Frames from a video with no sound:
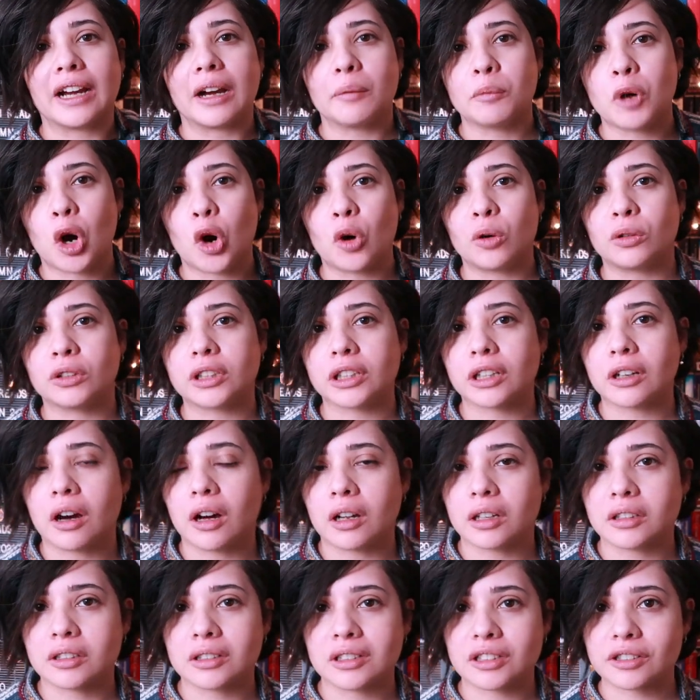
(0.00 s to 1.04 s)
I'm holding
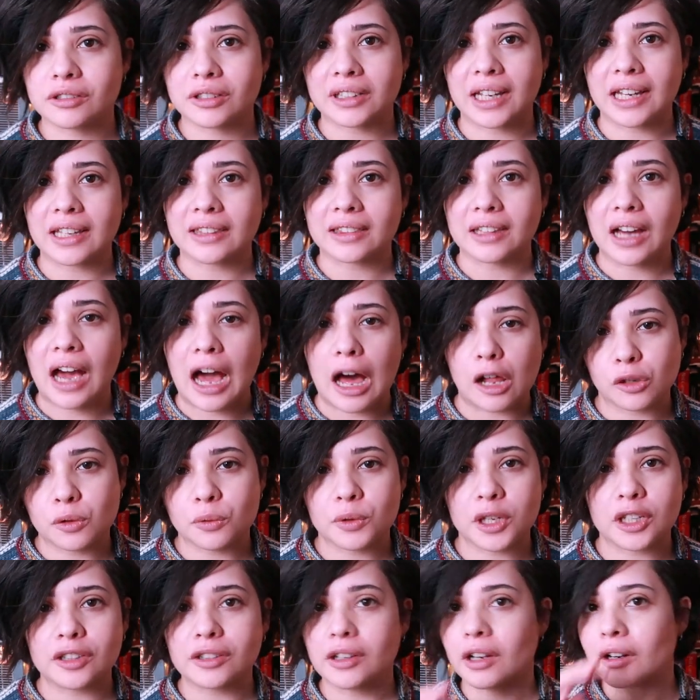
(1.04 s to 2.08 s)
on to like the
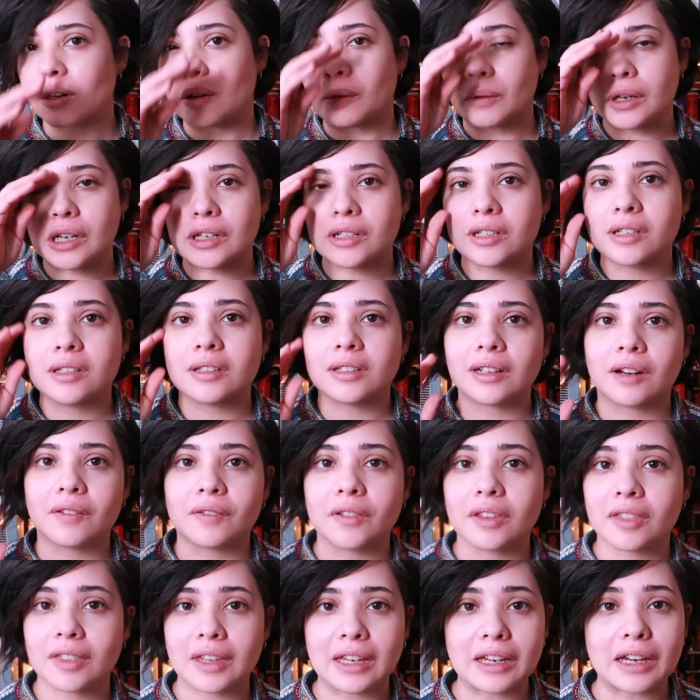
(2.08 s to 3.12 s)
Halloween decorations and
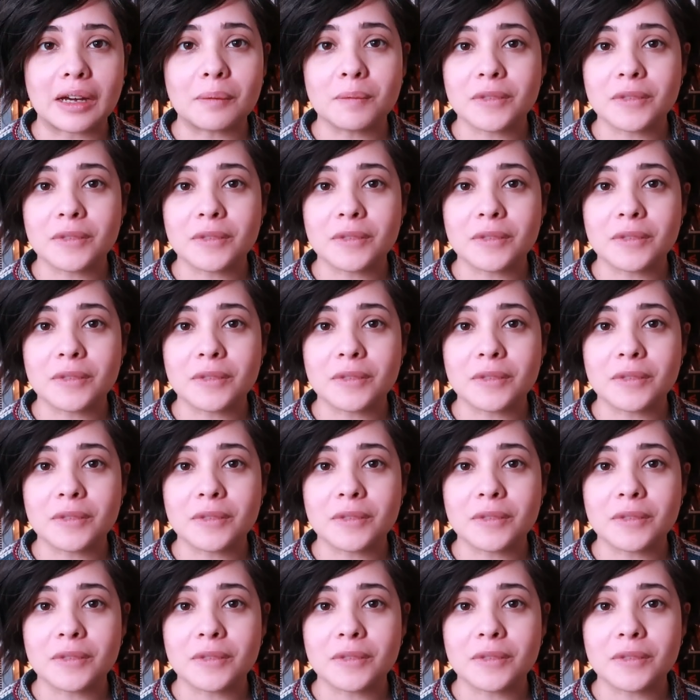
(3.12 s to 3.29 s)
everything.